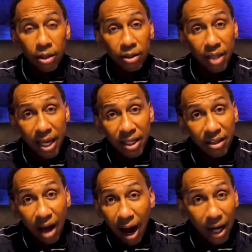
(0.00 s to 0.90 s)
Thank
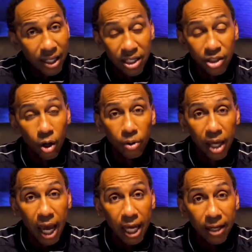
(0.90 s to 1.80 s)
God he's
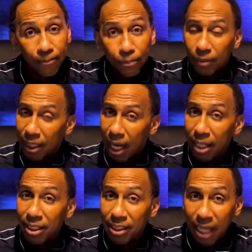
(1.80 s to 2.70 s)
okay. And I
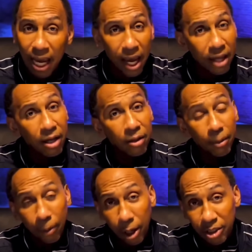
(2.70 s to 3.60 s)
understand
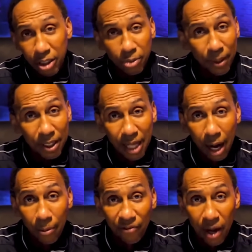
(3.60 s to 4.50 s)
LeBron James spending
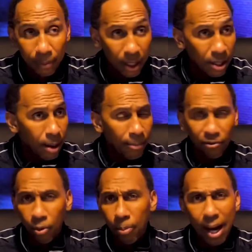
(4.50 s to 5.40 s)
time with family. But
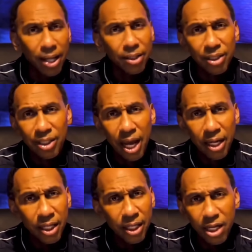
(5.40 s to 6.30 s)
from my
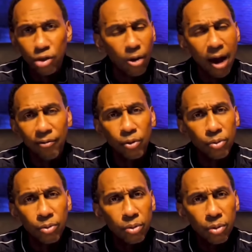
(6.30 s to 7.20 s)
understanding, he traveled
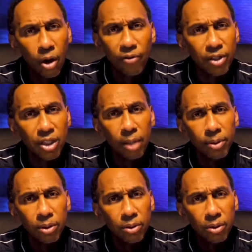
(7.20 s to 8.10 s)
over the summer.
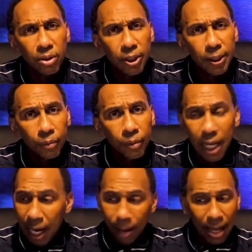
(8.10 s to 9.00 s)

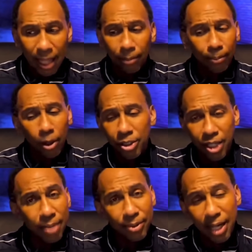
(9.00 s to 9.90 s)
And I'm not LeBron
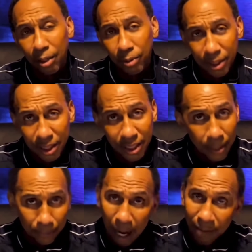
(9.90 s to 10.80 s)
James, and I don't get to
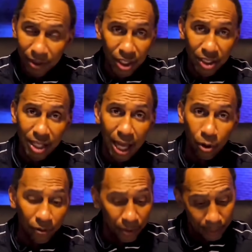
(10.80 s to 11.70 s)
take private jets that
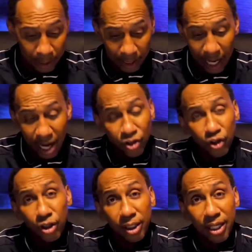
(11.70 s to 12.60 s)
often, but
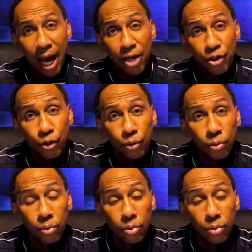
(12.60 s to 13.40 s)
occasionally I do.